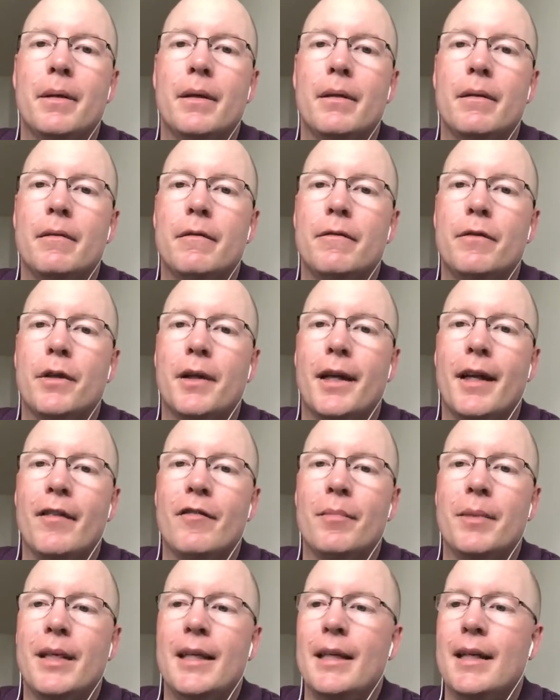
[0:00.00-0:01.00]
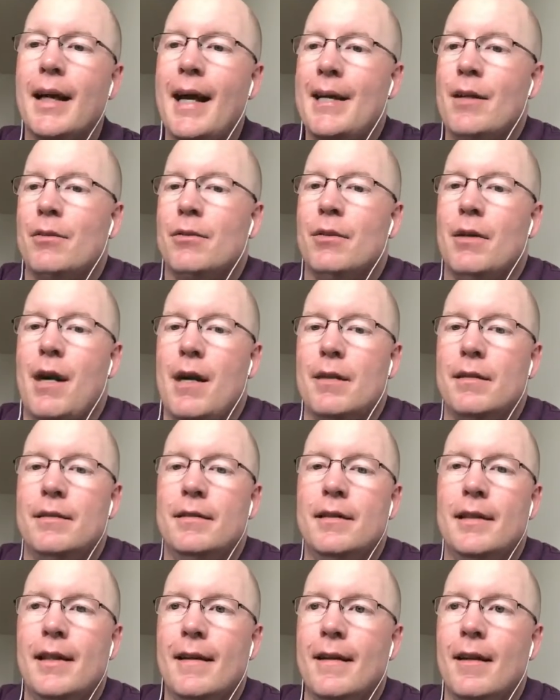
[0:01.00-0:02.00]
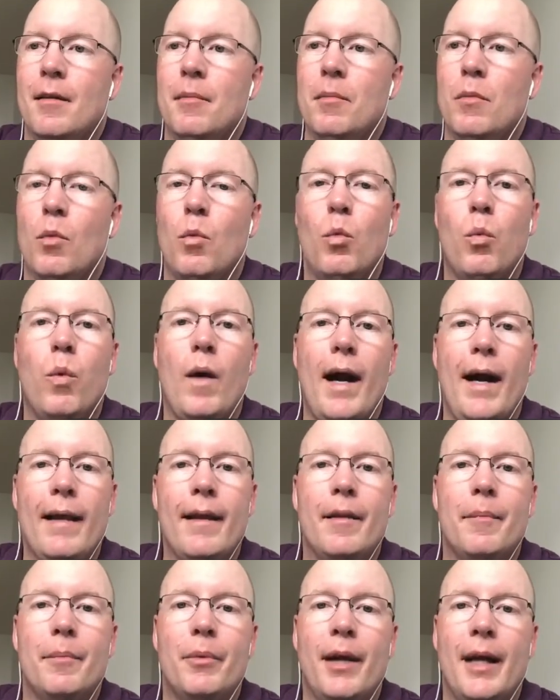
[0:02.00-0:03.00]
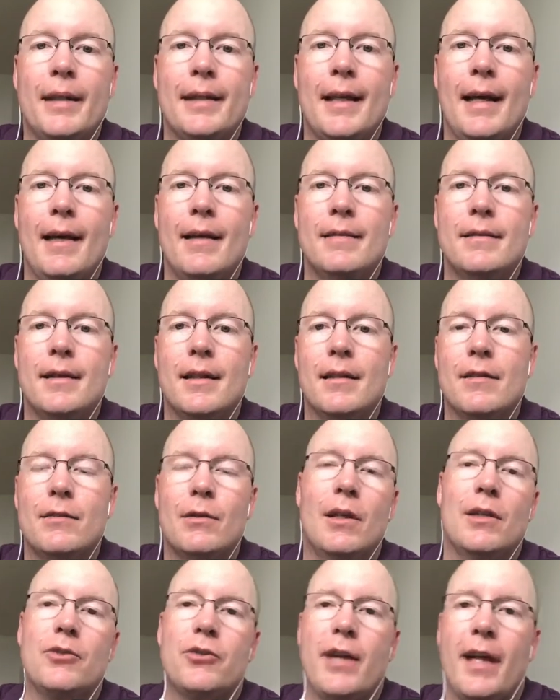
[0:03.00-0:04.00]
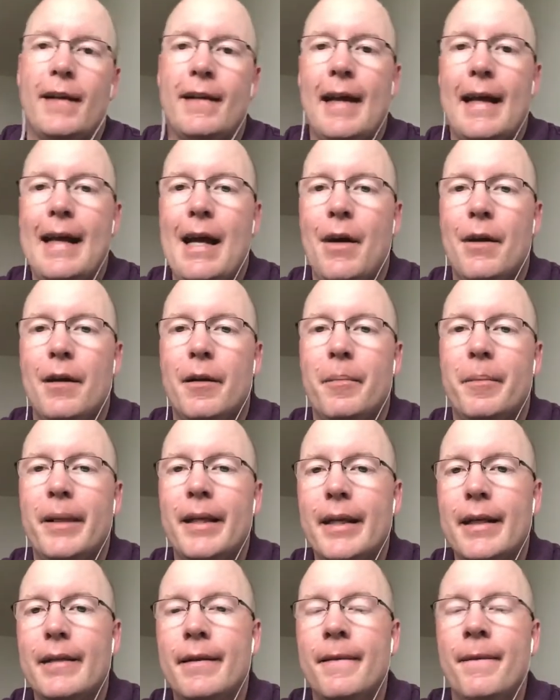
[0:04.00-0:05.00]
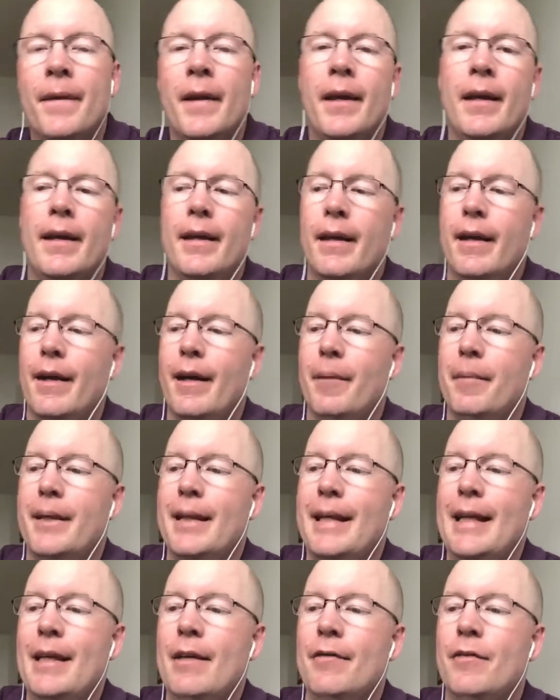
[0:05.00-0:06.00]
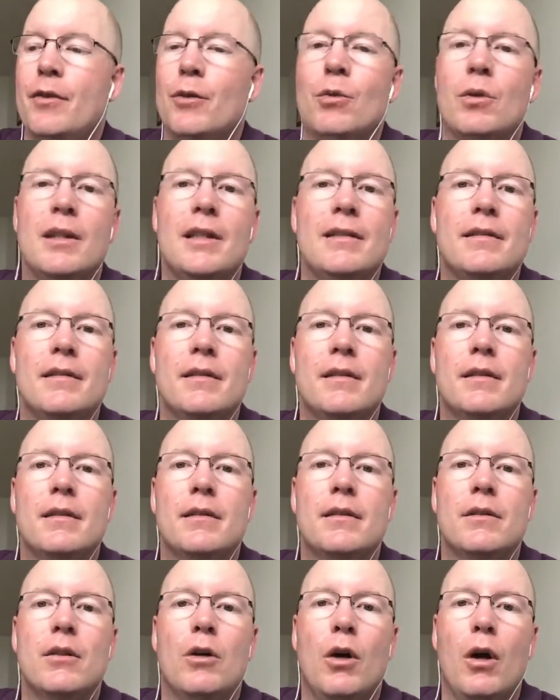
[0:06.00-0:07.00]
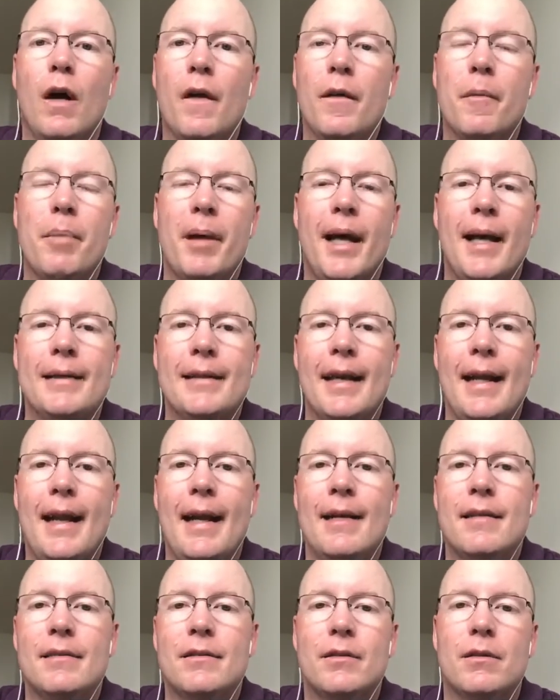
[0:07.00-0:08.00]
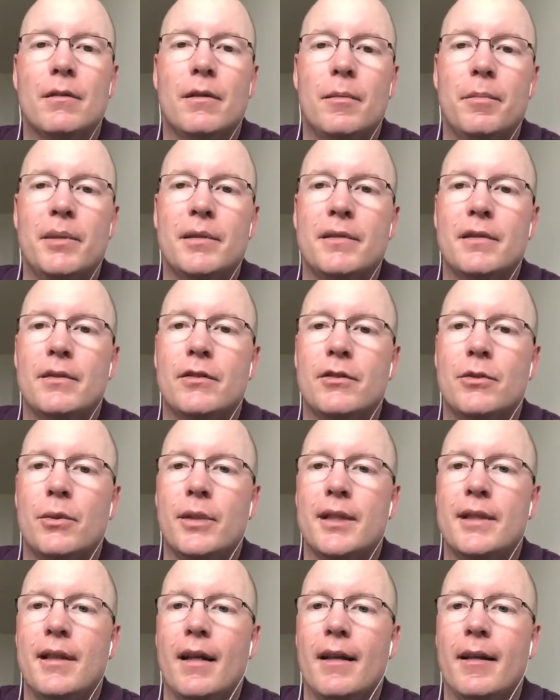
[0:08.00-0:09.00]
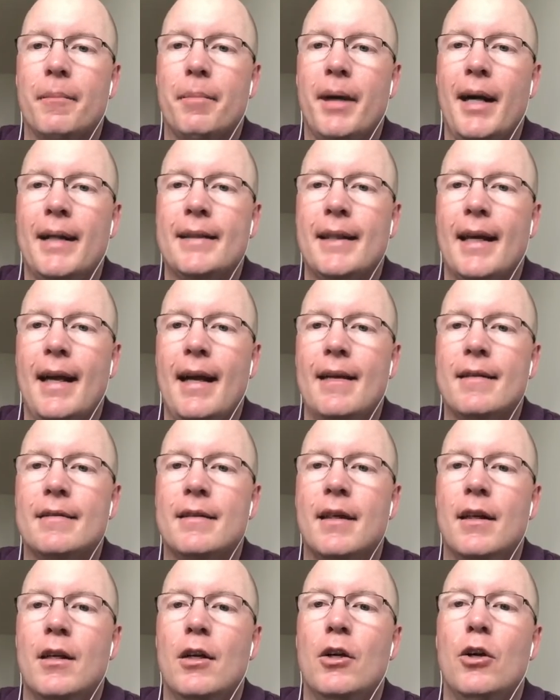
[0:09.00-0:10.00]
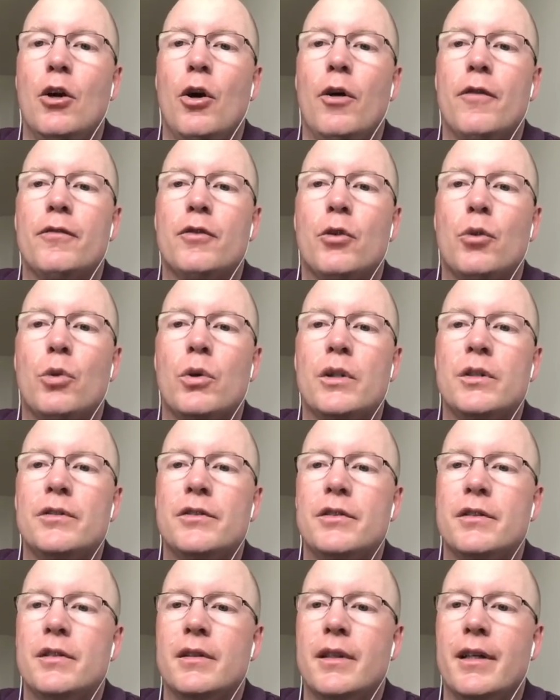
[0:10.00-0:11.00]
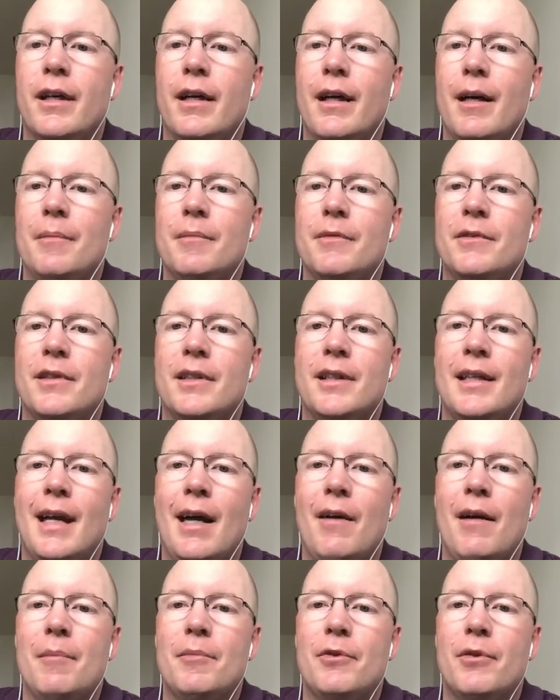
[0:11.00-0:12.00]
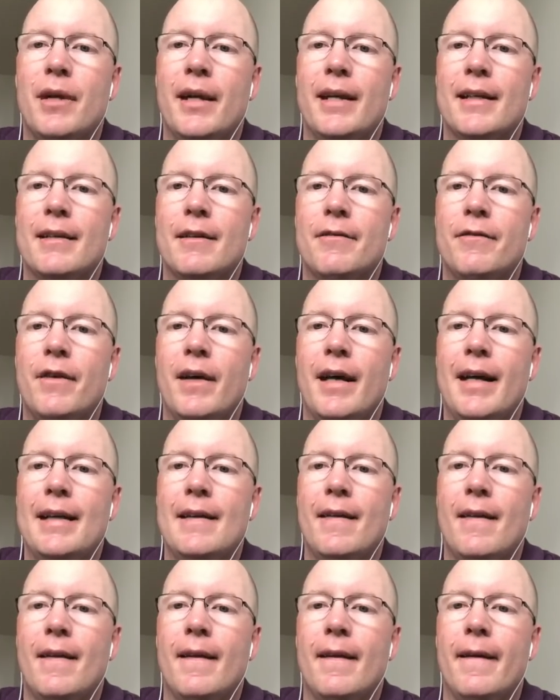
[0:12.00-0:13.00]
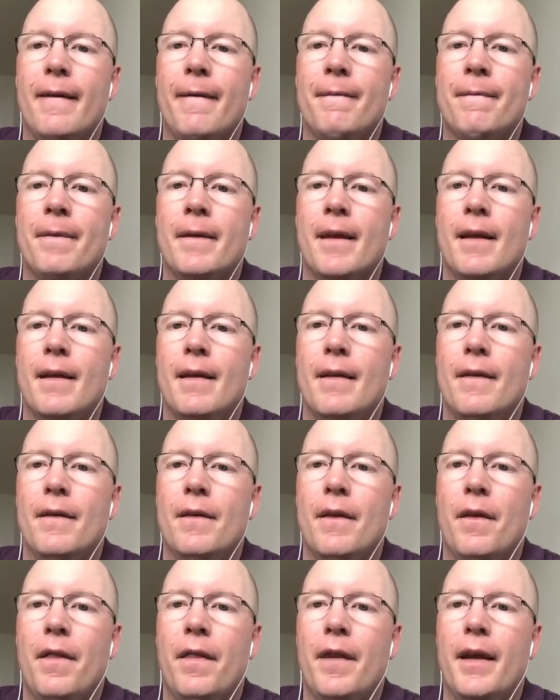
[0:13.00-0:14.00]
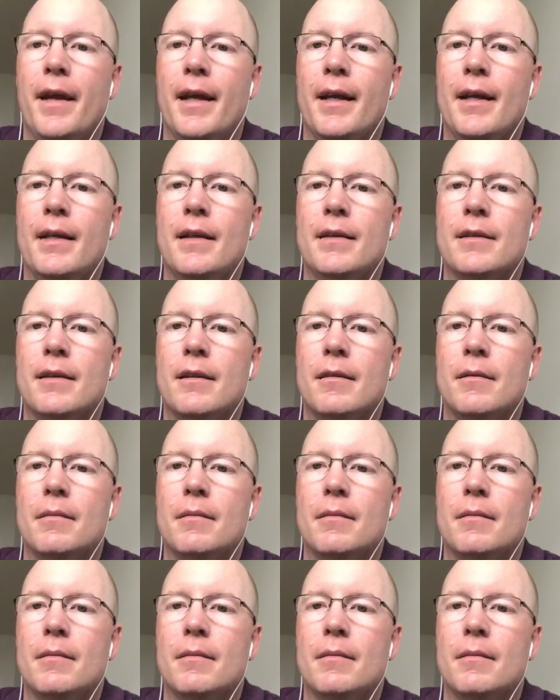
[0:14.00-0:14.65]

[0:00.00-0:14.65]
Forgive me, I don't know how to see them while I'm broadcasting, so I'll check that out in a minute. If you listened on the podcast, so the Business Storytelling Podcast, of course, now I'm trying to find the thing here to